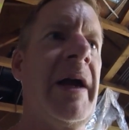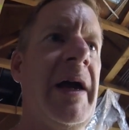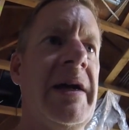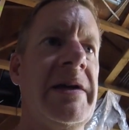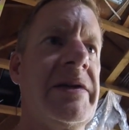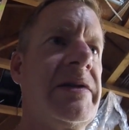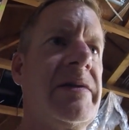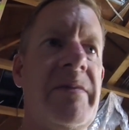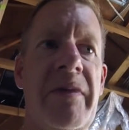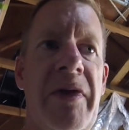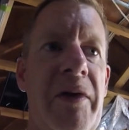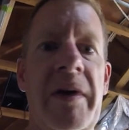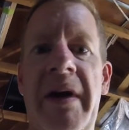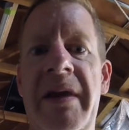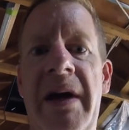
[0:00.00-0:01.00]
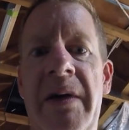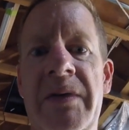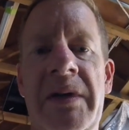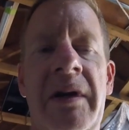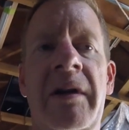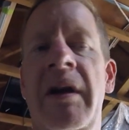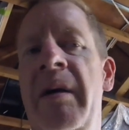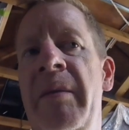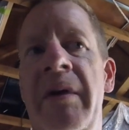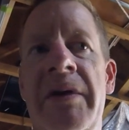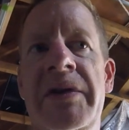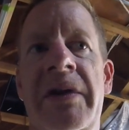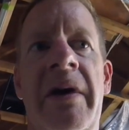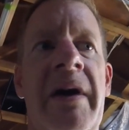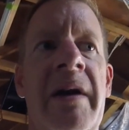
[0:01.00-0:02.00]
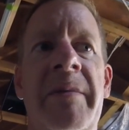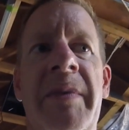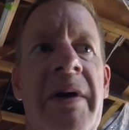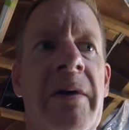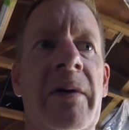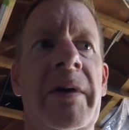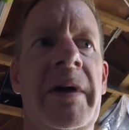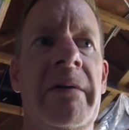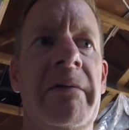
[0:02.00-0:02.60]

It has 30,000 kilometers on it, but it only